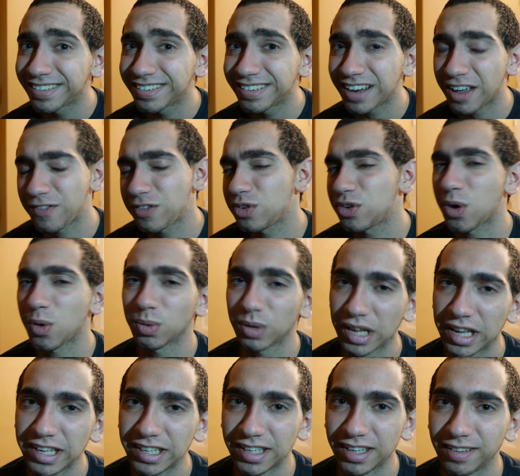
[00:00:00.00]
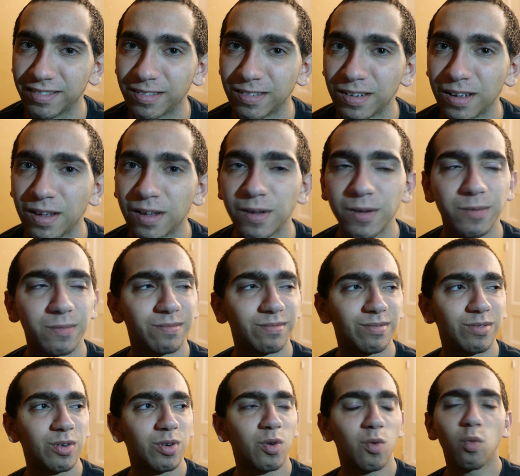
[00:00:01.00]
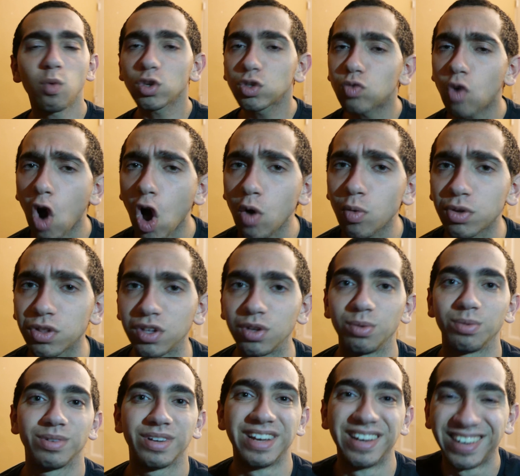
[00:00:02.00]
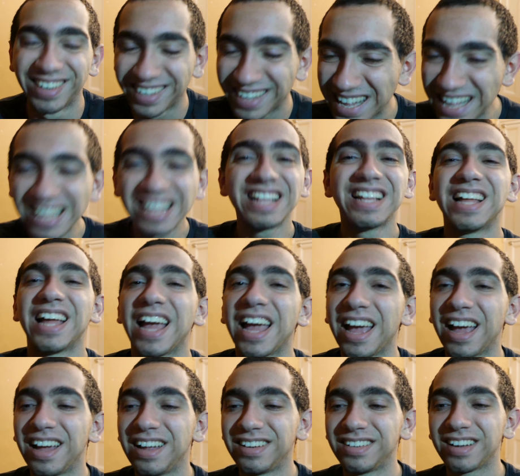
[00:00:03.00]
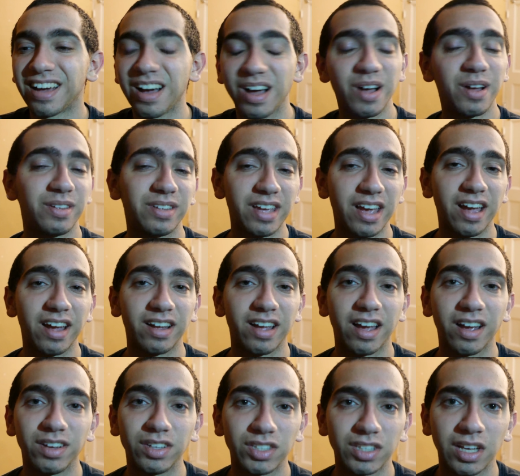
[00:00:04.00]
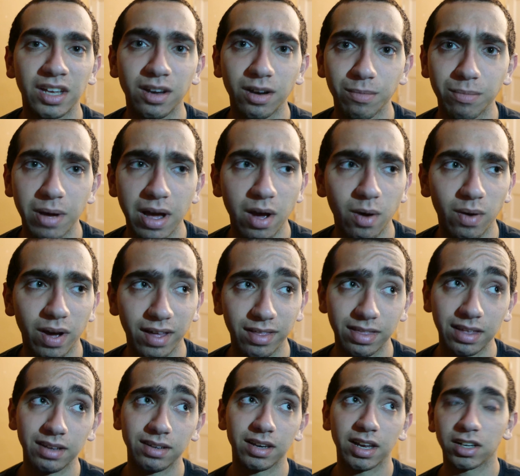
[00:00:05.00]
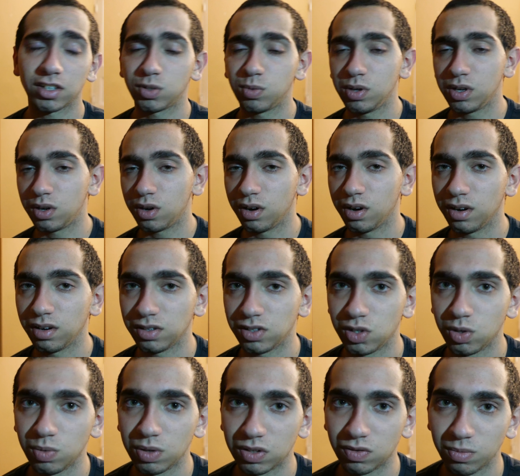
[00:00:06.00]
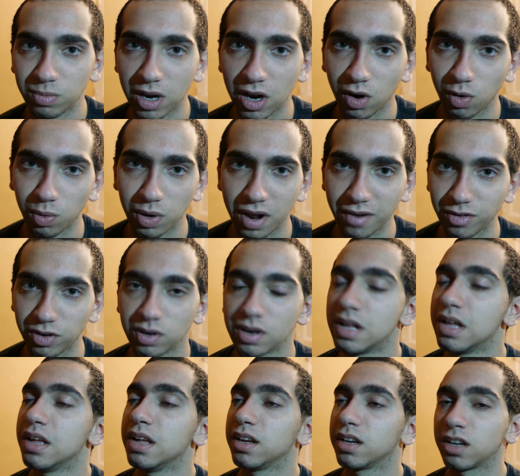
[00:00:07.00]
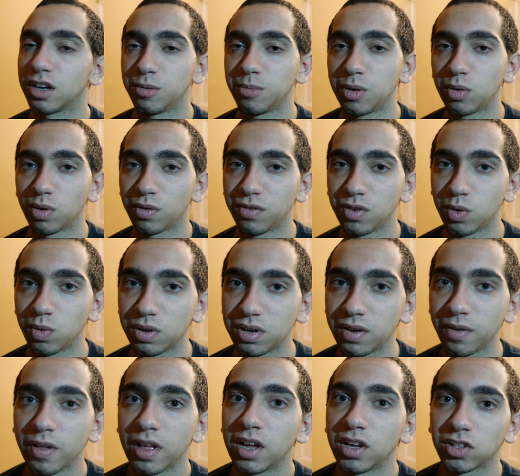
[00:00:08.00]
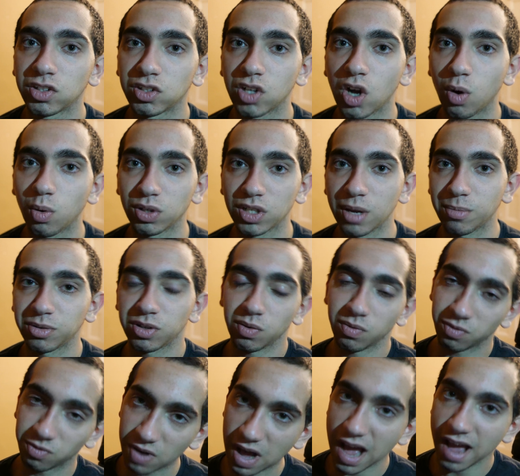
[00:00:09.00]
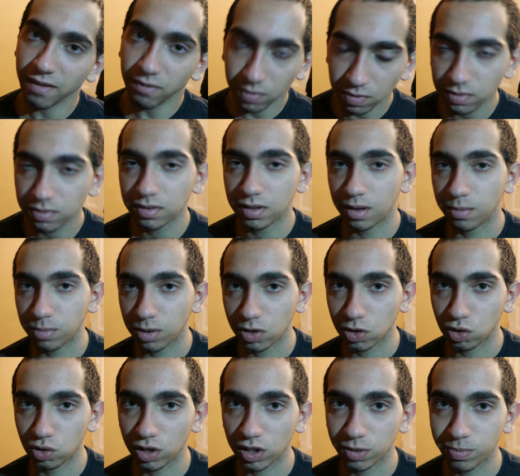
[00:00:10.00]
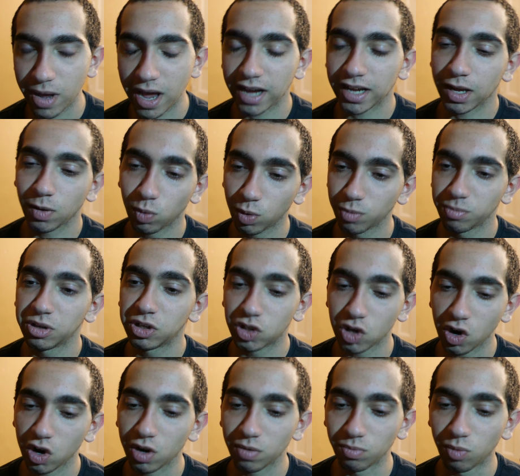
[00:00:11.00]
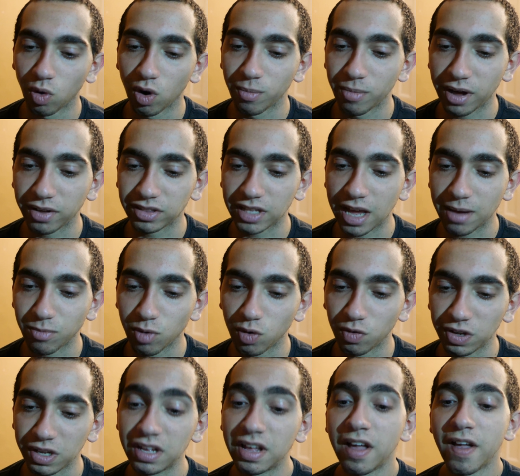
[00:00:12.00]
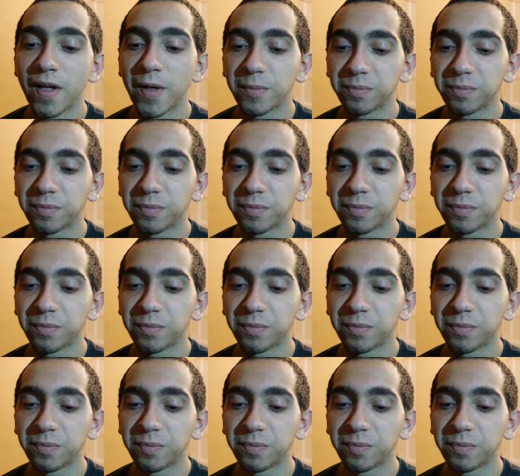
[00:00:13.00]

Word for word: If you don't like it, what's wrong with you? And yeah, guys, in about, I think next week or 2 weeks from now or whatever, going to be reviewing Star Wars Episode 5, The Empire Strikes Back, and we'll be talking more about that movie.